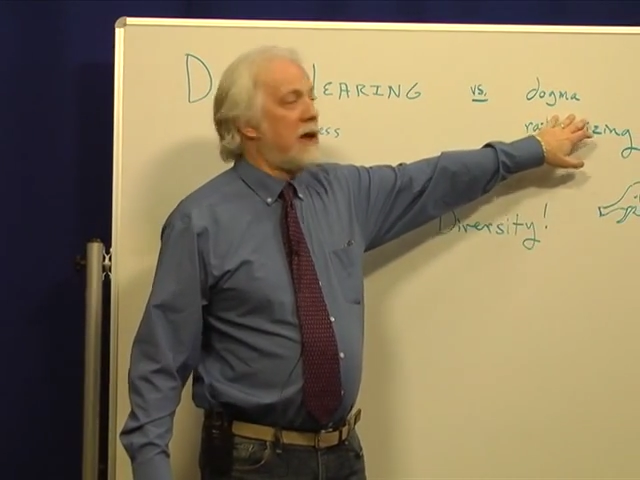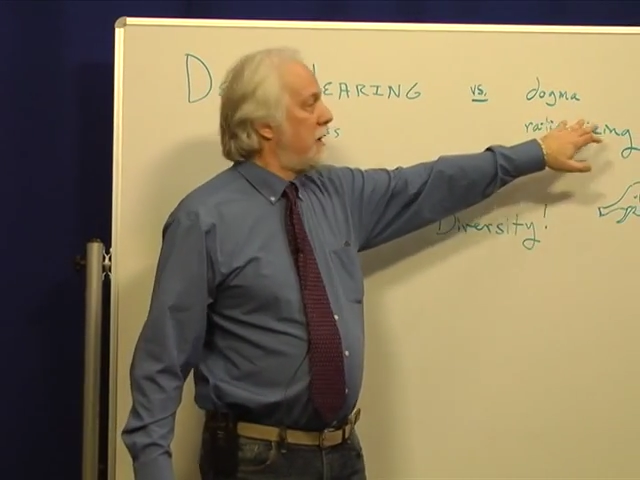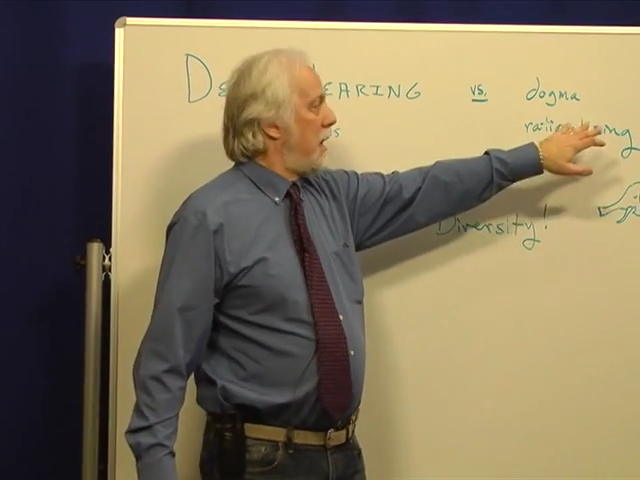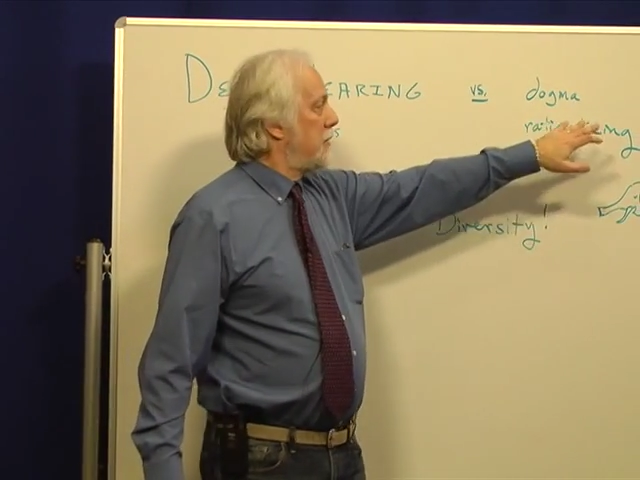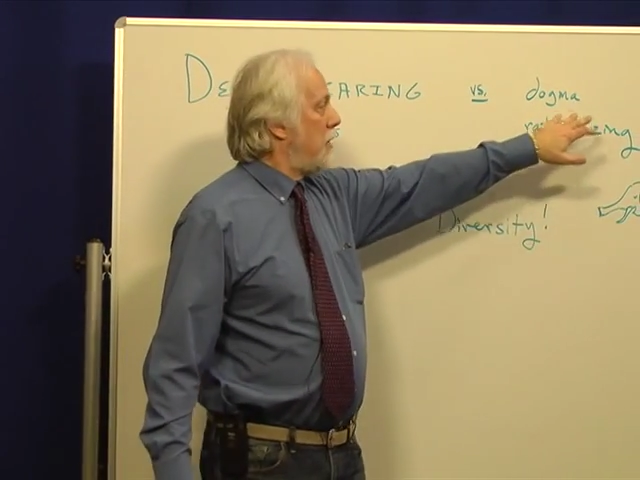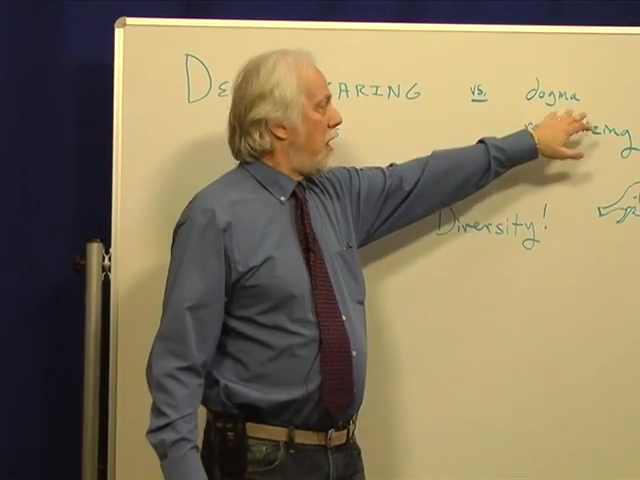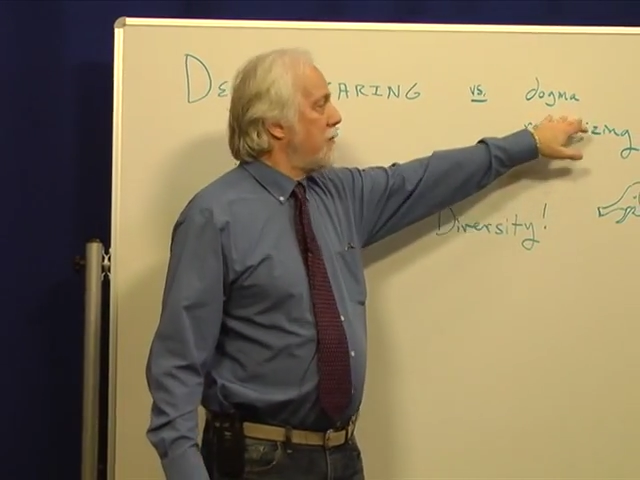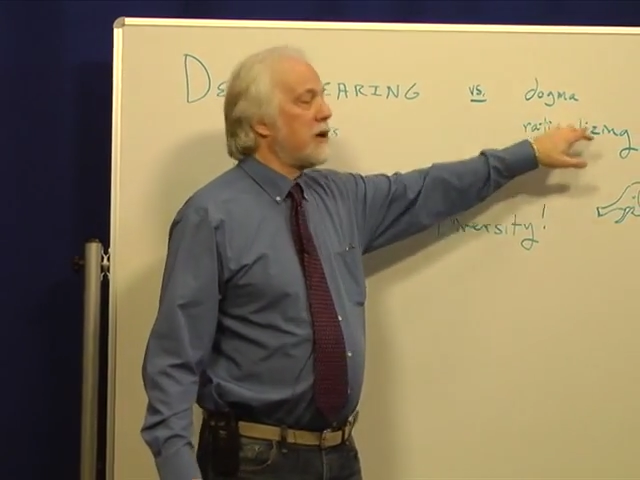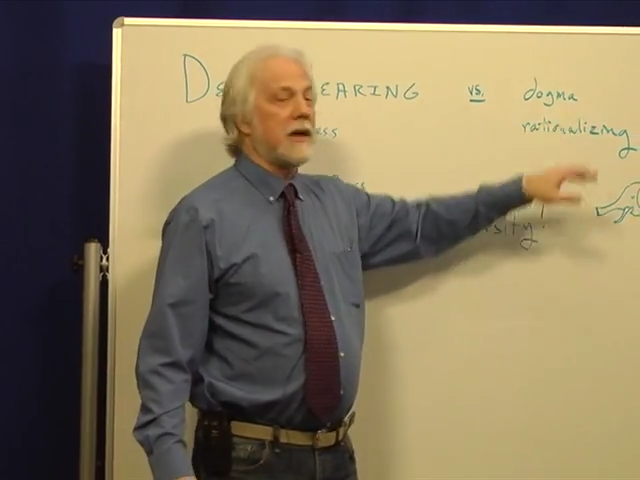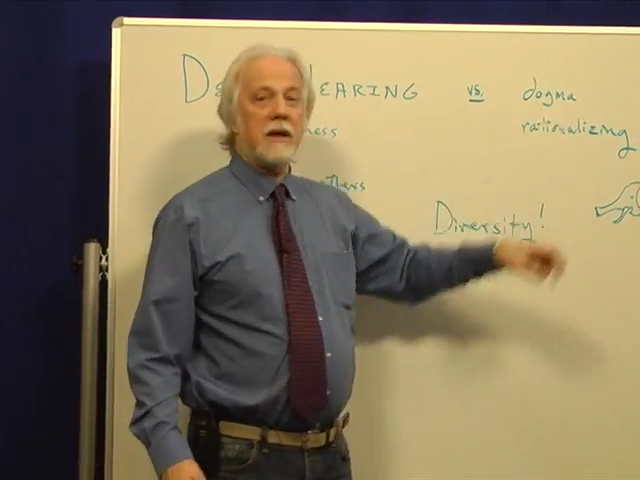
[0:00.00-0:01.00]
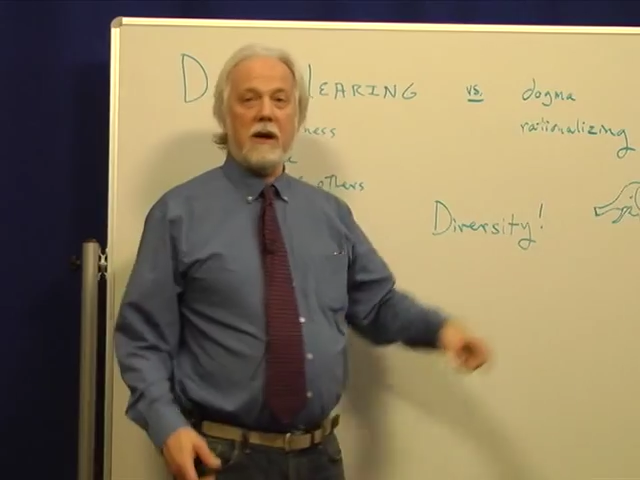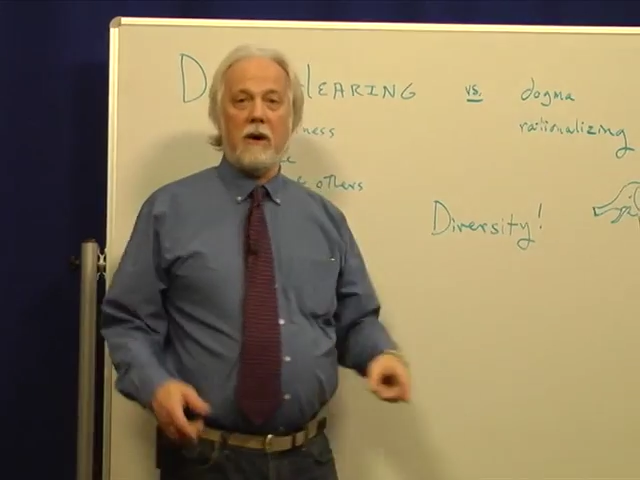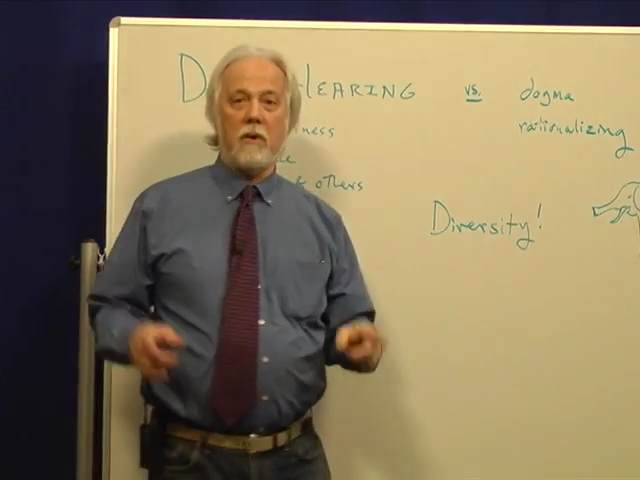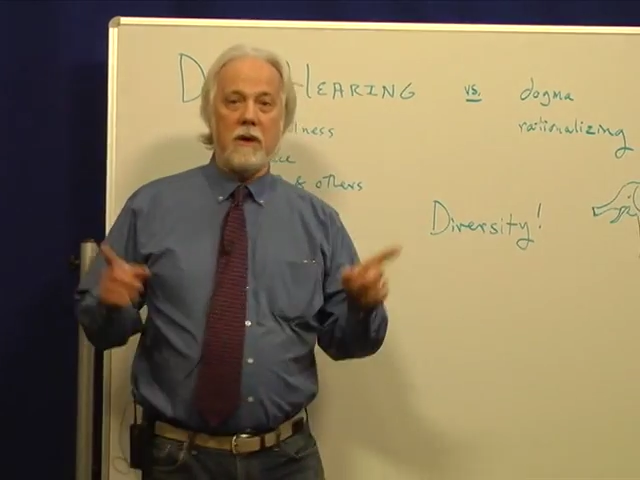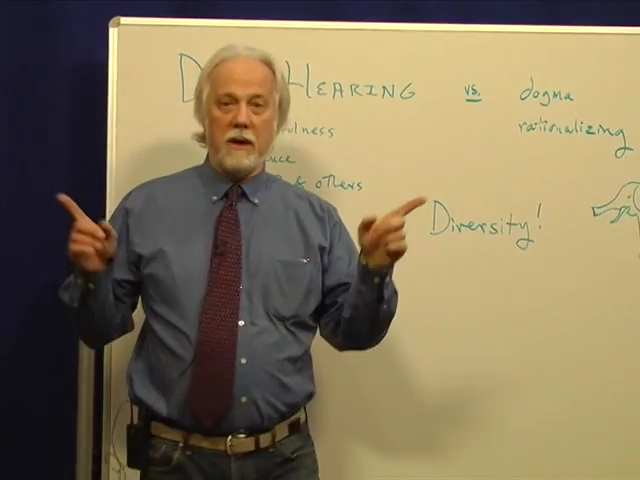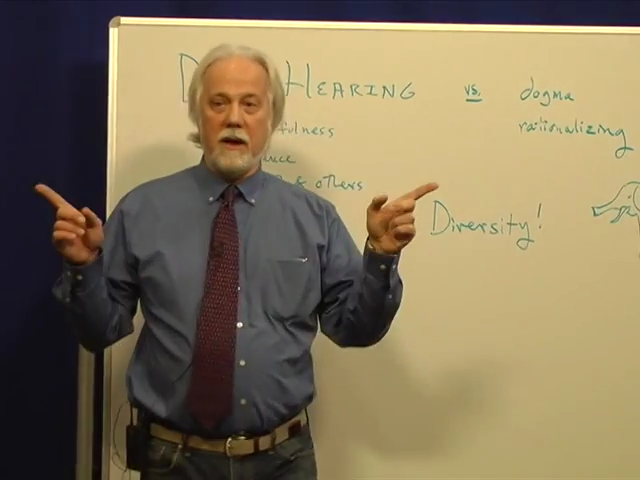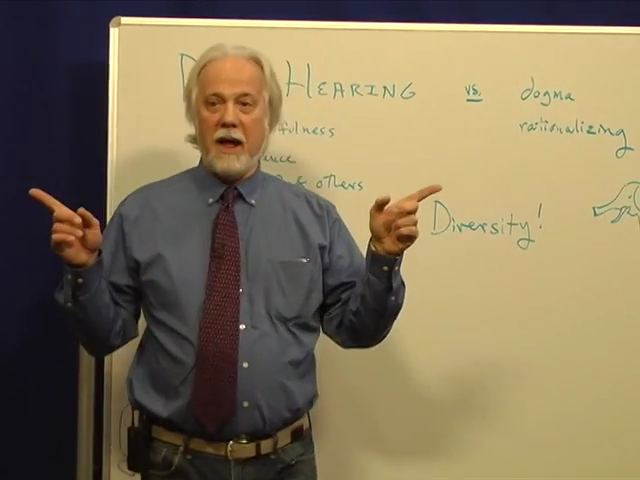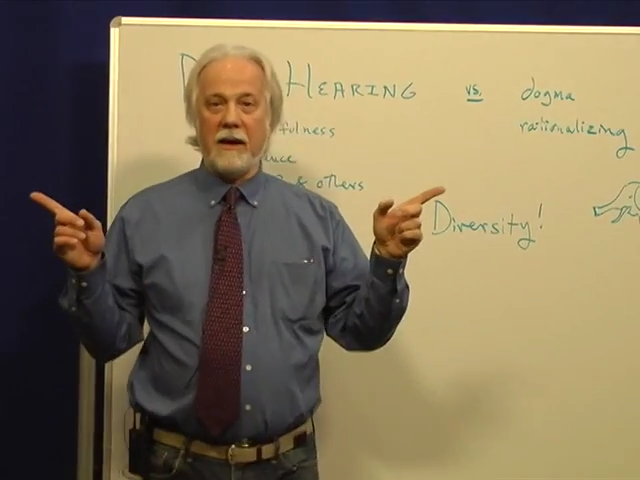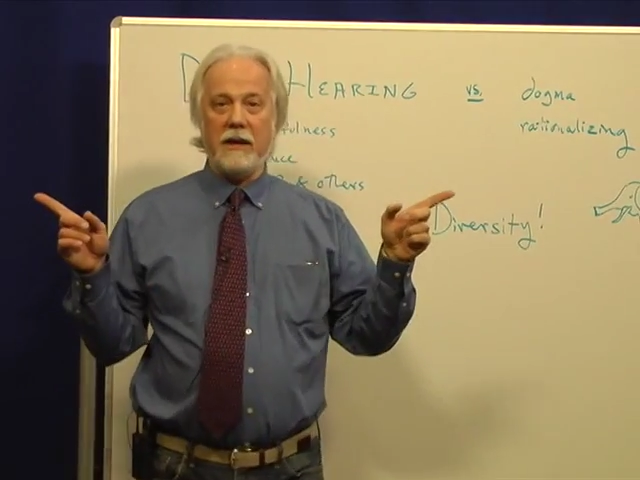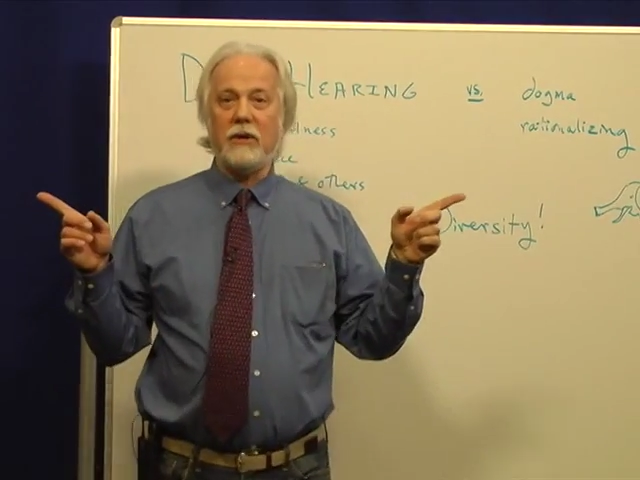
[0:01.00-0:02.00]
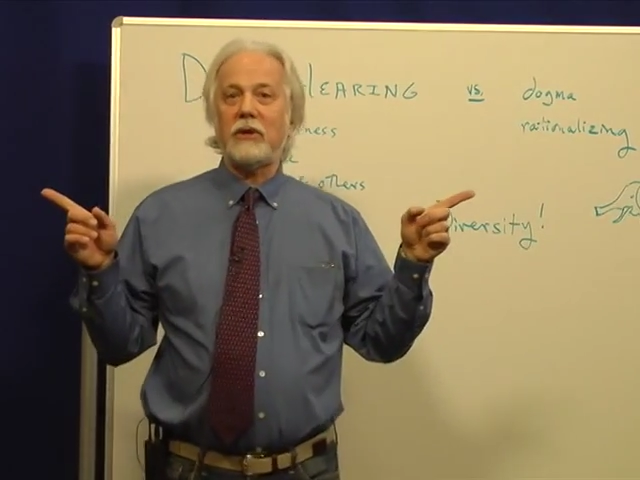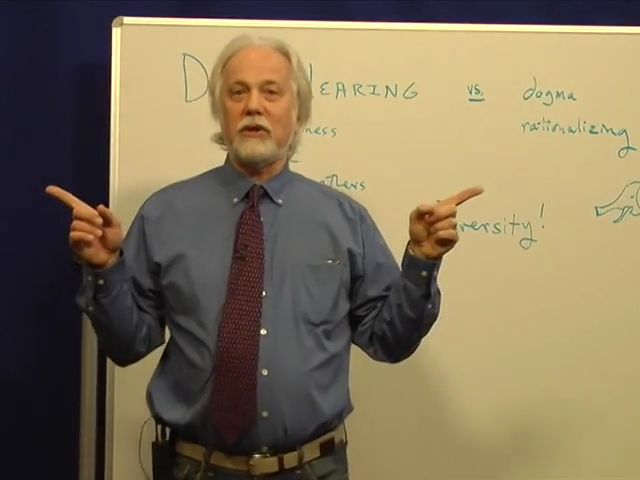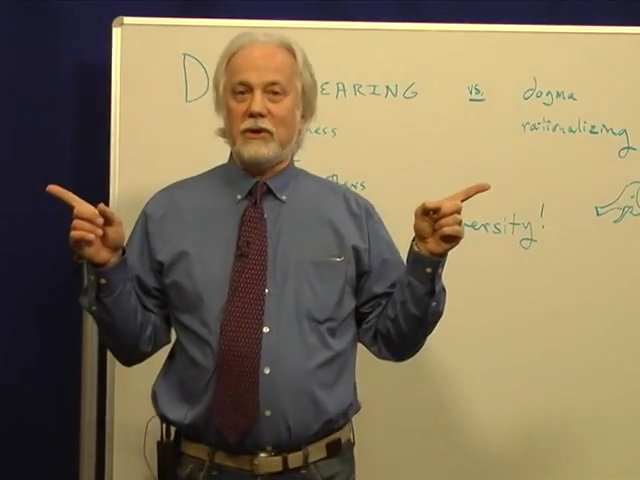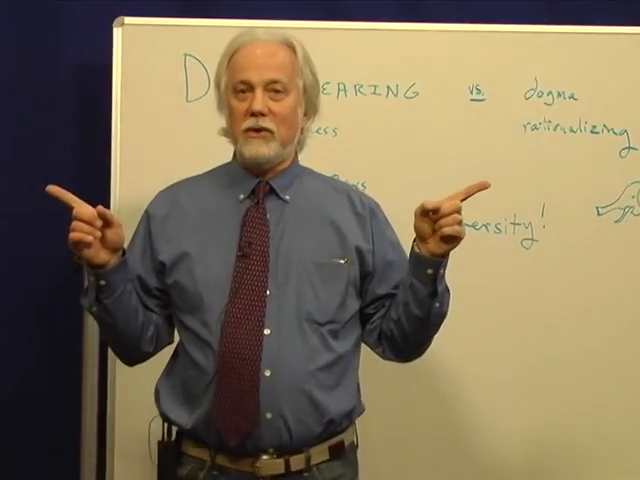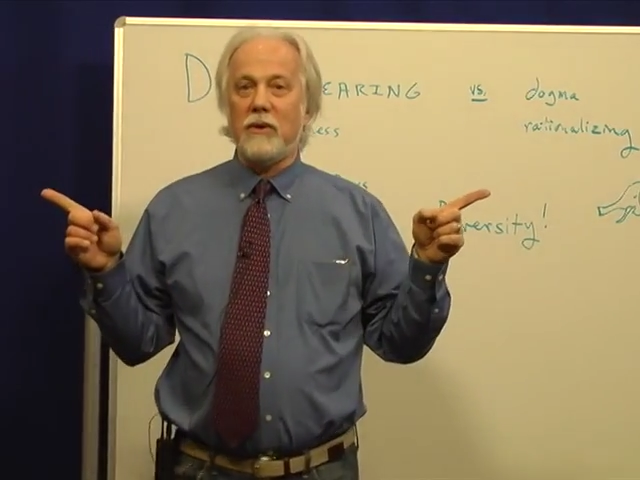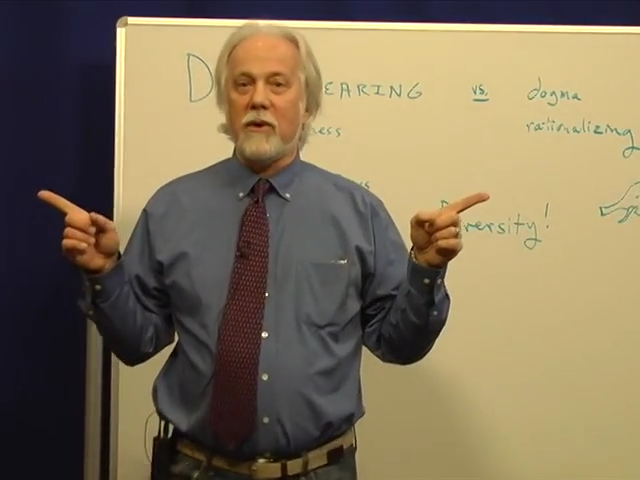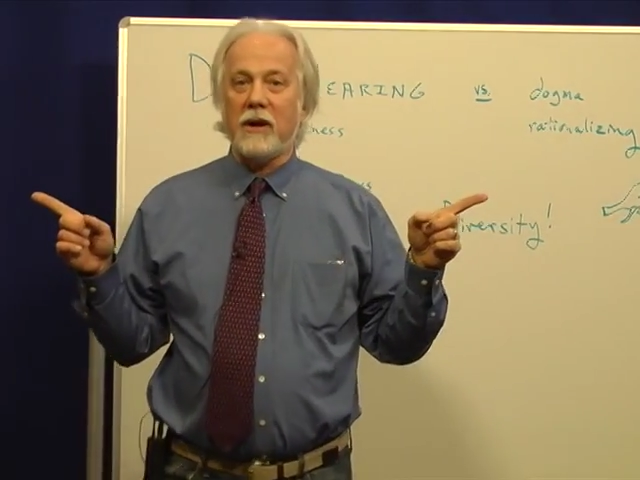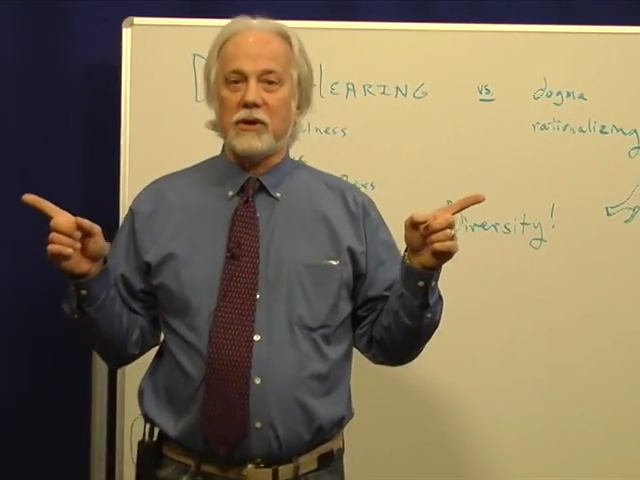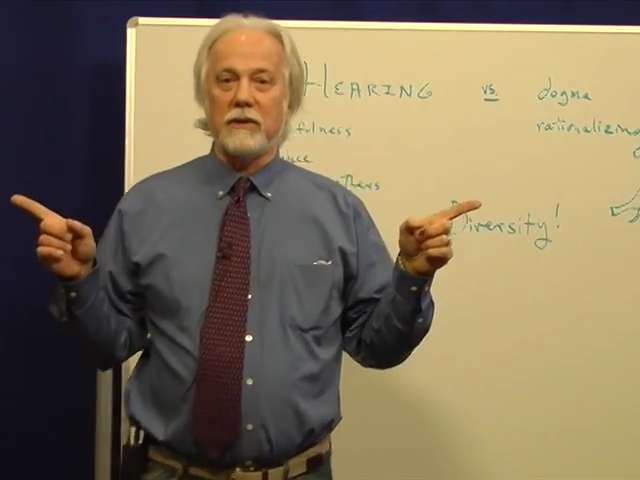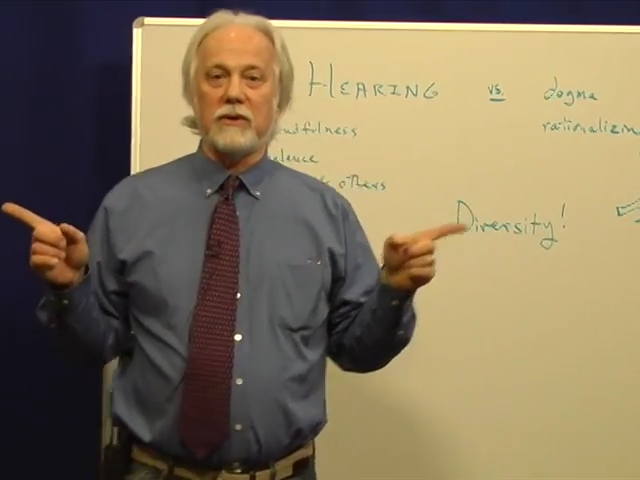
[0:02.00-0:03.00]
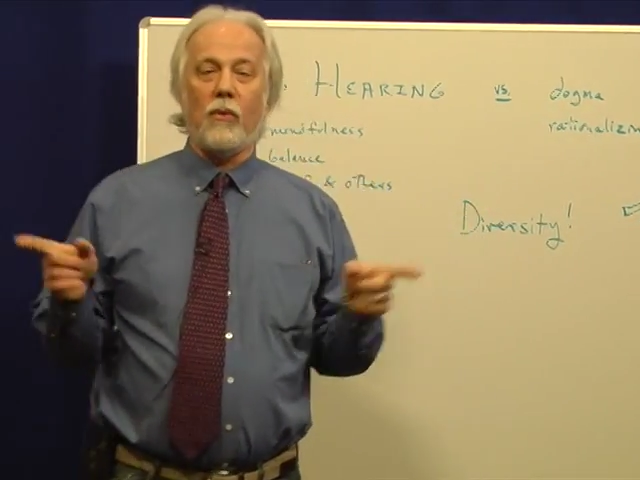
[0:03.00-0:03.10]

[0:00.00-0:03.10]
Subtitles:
Now, dogma can go at least 2 directions.